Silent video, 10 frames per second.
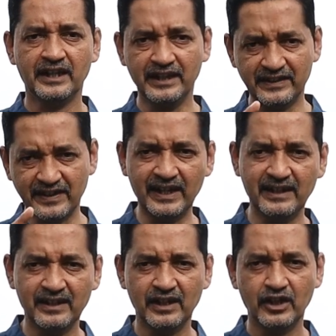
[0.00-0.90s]
He
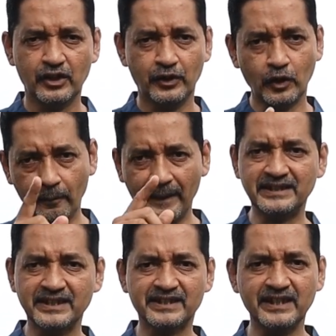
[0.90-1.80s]
said, "Your
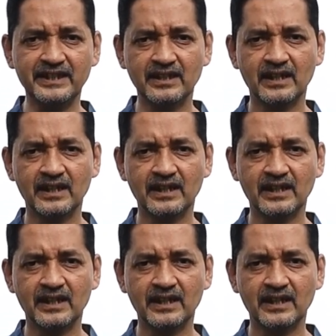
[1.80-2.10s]
Majesty,